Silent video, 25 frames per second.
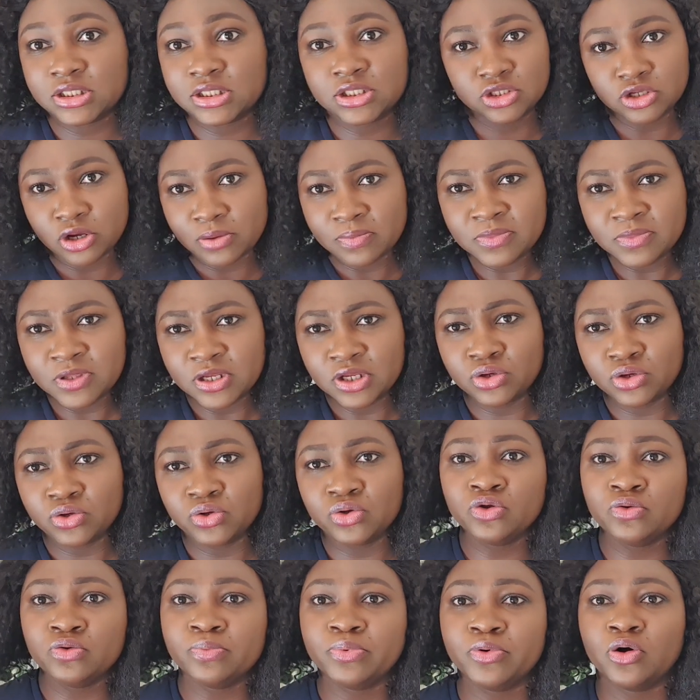It's something
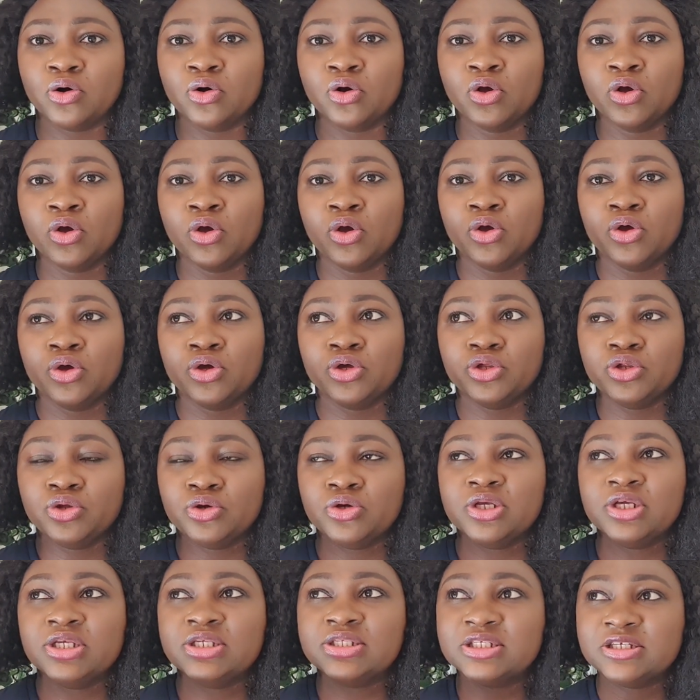good, but
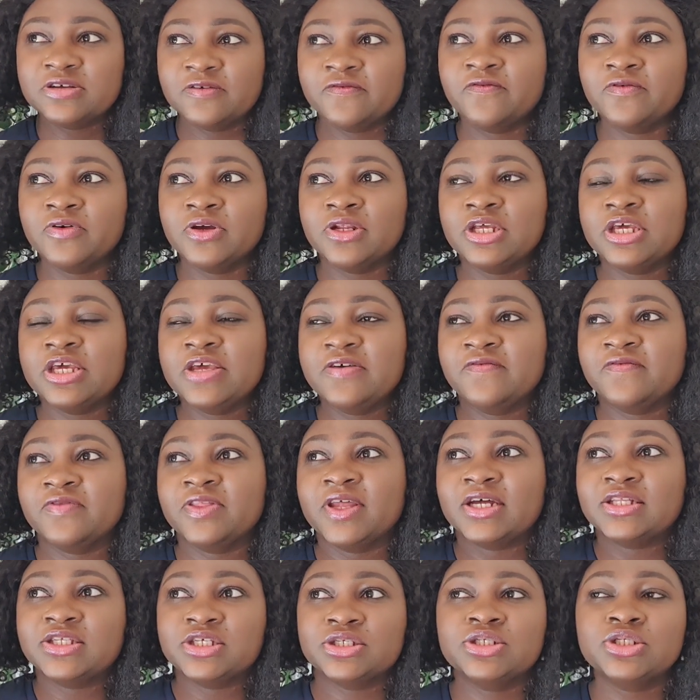it's different if
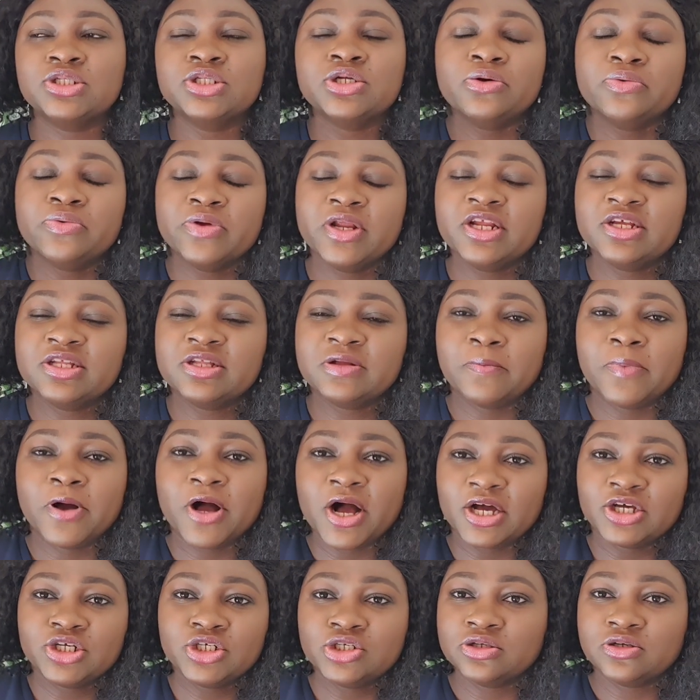that is not really the
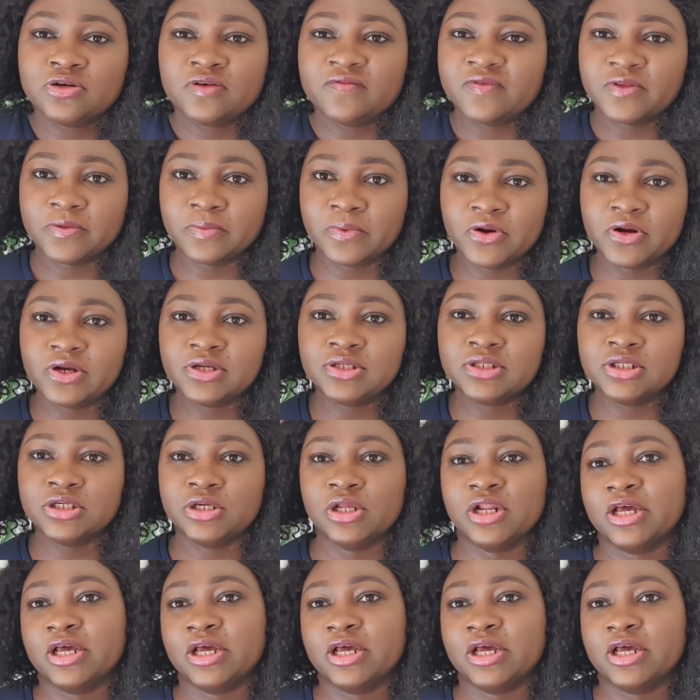passion of the person.